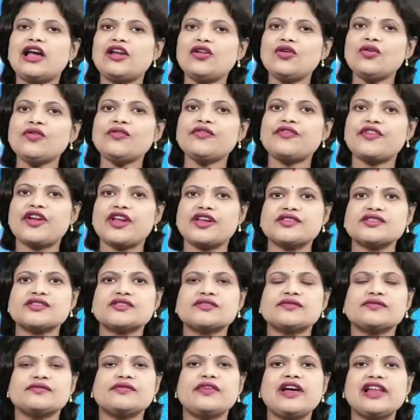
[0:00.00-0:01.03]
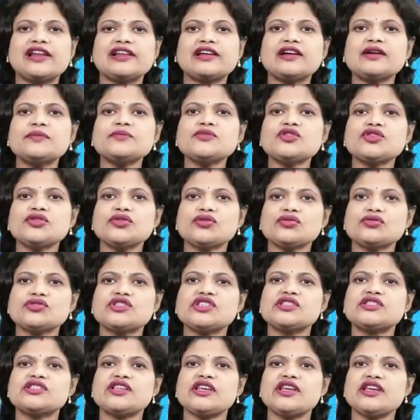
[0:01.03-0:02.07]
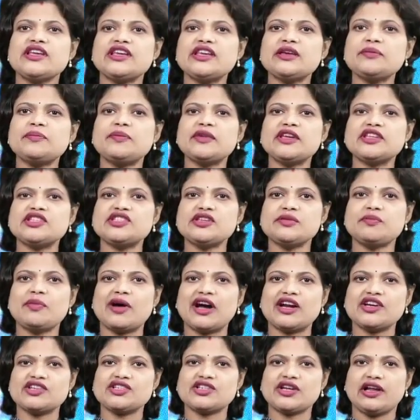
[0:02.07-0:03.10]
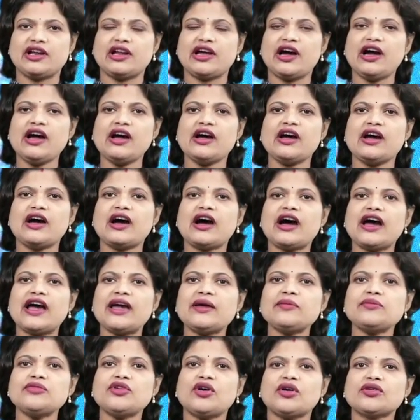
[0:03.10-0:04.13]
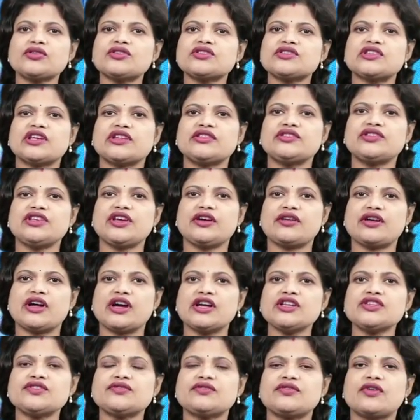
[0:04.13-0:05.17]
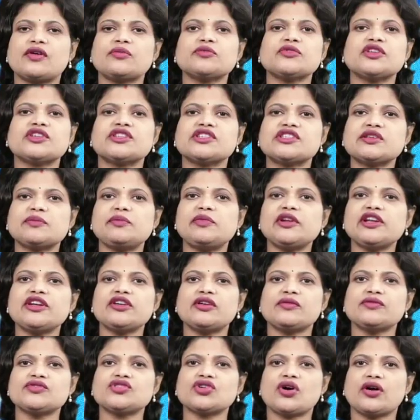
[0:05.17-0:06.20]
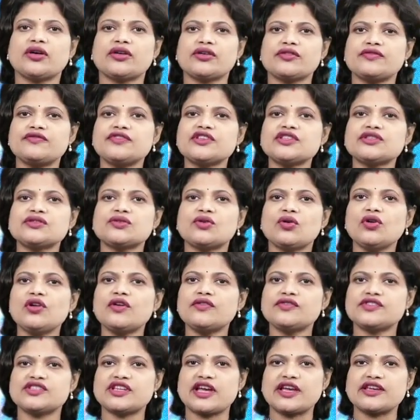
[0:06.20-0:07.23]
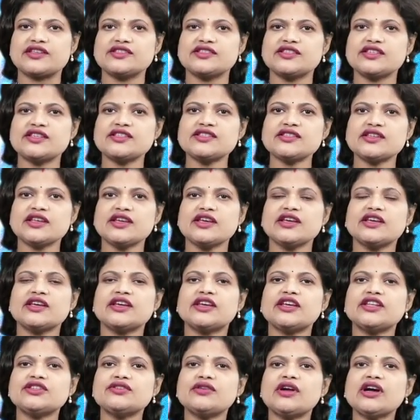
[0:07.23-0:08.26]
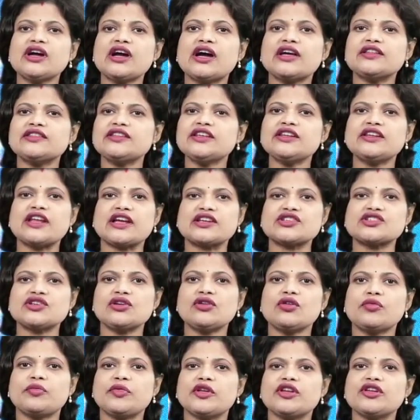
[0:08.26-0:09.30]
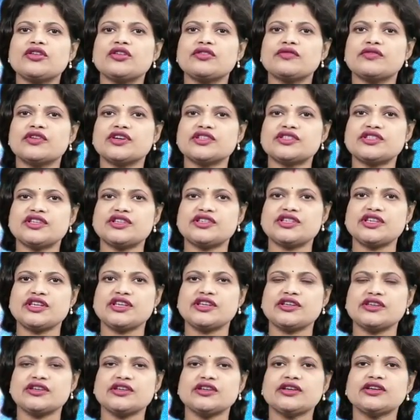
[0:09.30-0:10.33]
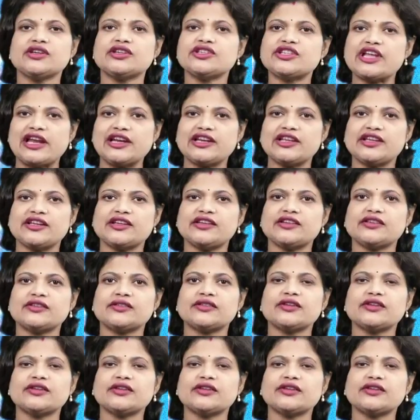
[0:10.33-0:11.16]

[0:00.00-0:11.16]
Hello friends, welcome to UGC EPG Pathshala. I am Dr. Satya from the discipline of Geography, School of Sciences, Indira Gandhi National Open University, Delhi.